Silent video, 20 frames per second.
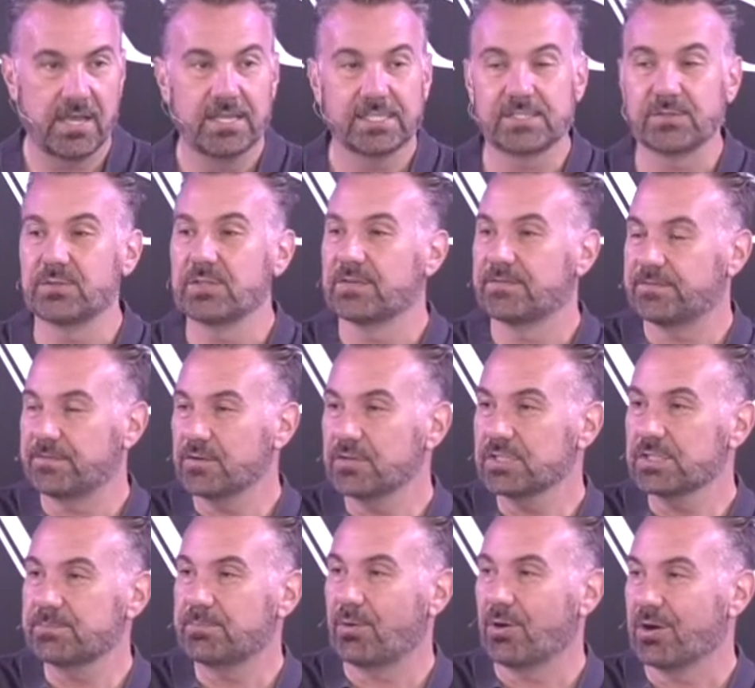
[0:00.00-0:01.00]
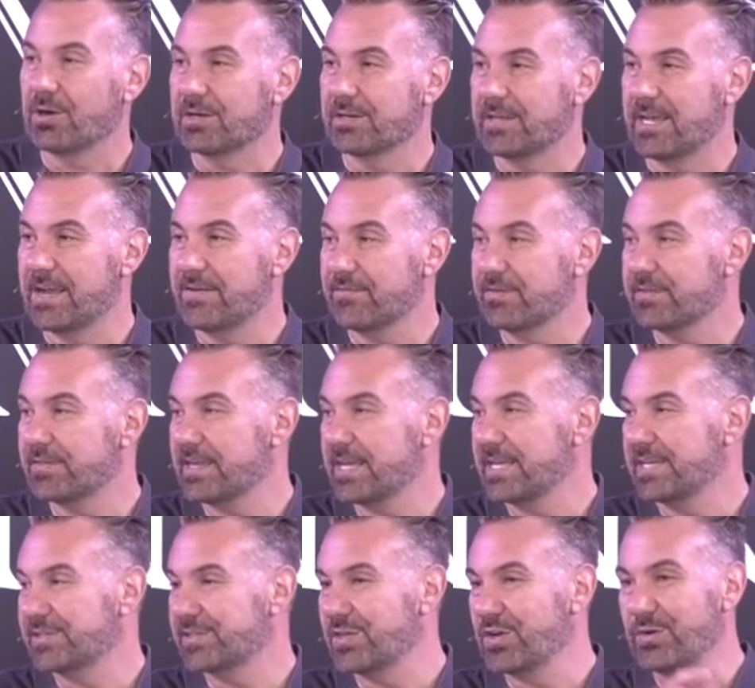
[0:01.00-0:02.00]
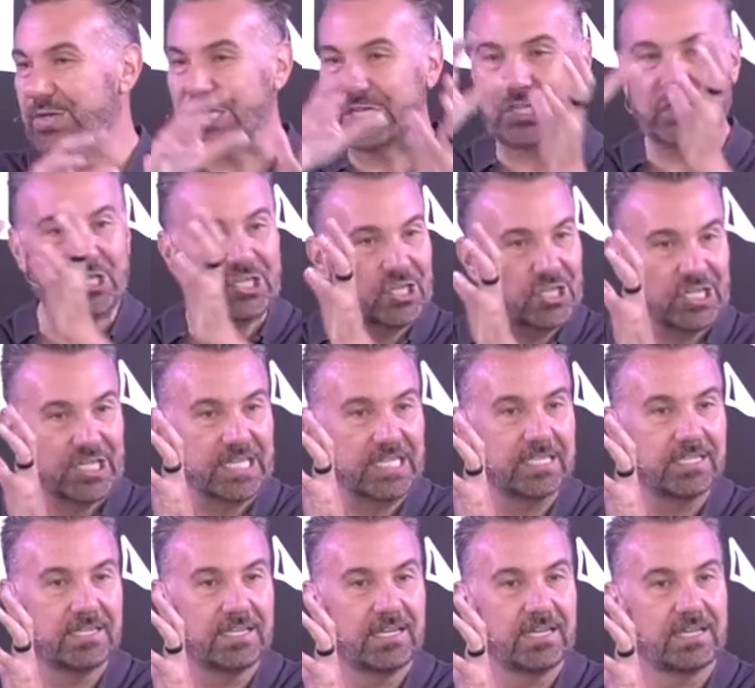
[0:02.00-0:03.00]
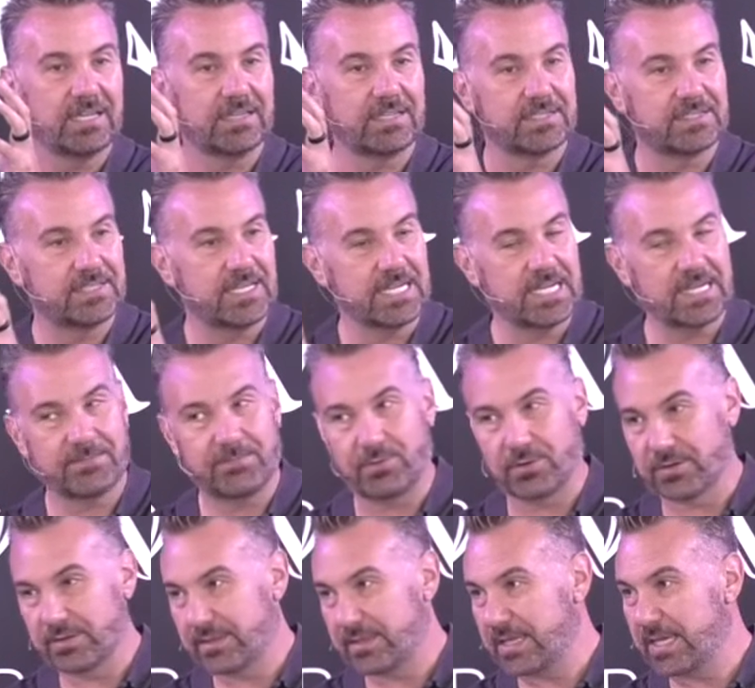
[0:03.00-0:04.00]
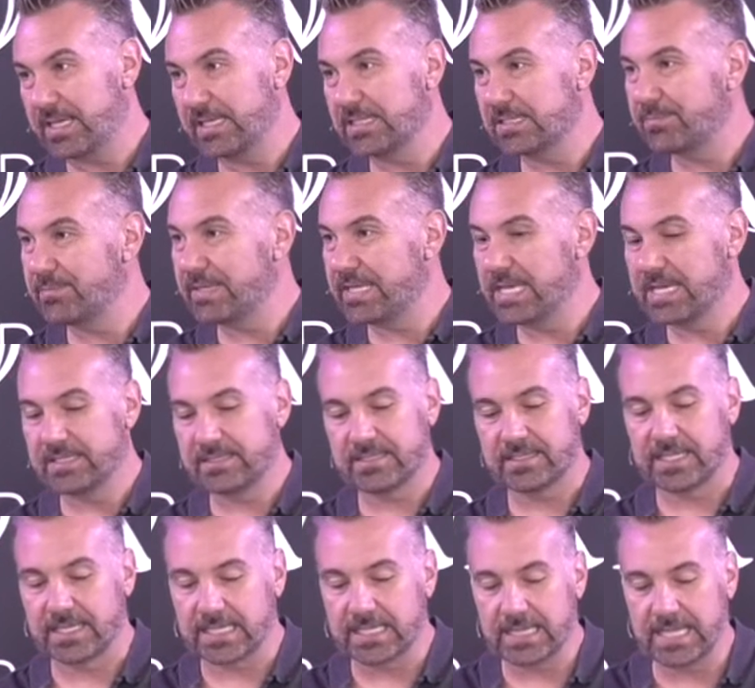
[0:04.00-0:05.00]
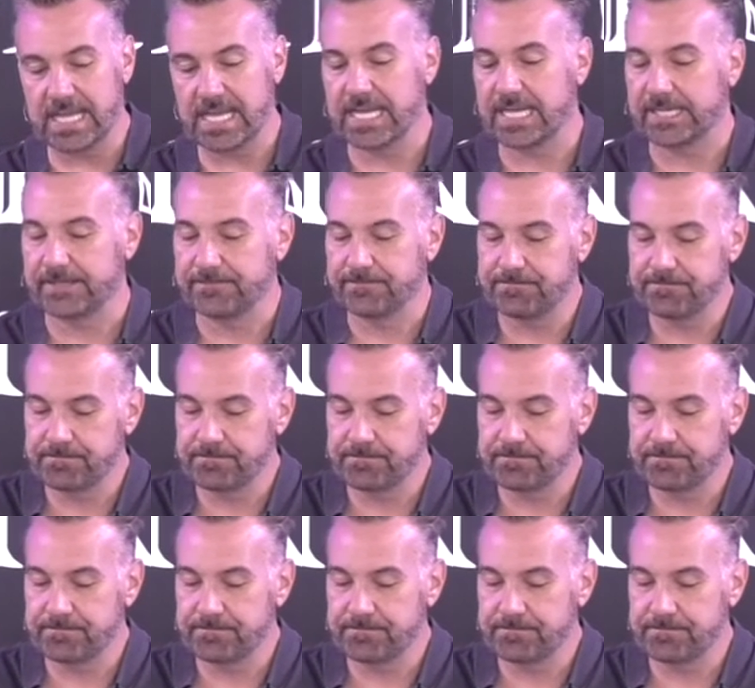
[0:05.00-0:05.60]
So in the first part, everything is going good. In the second part, things begin to decline.